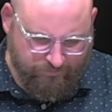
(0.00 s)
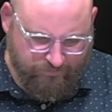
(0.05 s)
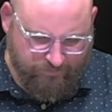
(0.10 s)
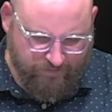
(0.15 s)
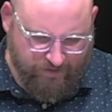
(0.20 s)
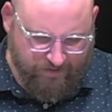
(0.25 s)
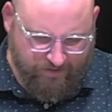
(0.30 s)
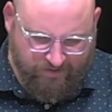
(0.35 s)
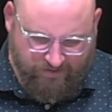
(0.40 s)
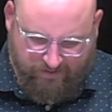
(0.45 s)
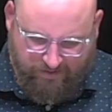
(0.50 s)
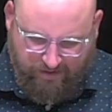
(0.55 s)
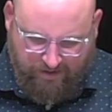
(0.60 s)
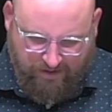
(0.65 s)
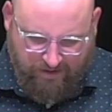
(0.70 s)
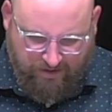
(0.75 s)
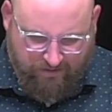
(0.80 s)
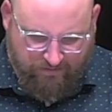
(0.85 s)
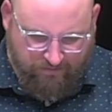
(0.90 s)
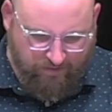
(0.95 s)
This
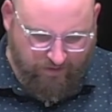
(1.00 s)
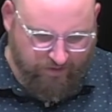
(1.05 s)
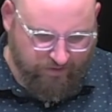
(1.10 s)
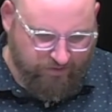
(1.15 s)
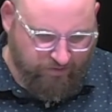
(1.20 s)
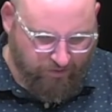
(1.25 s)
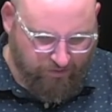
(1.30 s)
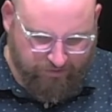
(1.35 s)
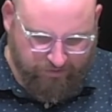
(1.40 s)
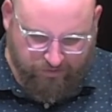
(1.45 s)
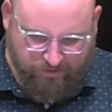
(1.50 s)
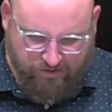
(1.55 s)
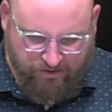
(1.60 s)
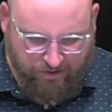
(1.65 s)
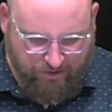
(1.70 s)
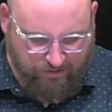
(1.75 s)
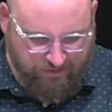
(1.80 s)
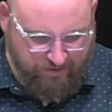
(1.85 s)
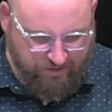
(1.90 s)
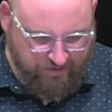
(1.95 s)
verse also
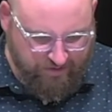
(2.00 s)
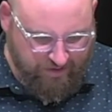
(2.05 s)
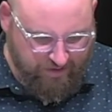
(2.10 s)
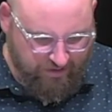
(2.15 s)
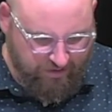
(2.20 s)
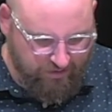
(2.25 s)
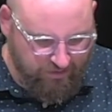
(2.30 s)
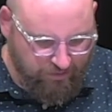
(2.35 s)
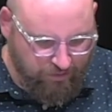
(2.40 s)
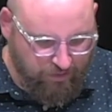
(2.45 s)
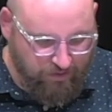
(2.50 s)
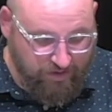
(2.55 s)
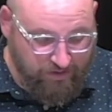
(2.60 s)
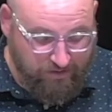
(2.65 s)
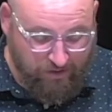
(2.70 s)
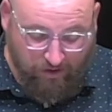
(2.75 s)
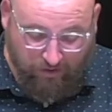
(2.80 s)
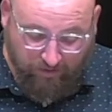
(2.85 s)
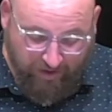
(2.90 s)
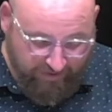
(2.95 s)
shows us that the Lord
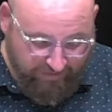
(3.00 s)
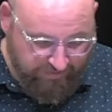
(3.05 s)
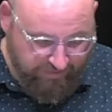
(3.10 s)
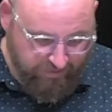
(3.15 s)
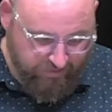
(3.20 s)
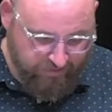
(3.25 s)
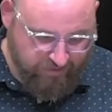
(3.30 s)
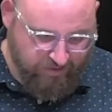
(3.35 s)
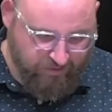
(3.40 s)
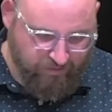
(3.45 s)
is our refuge,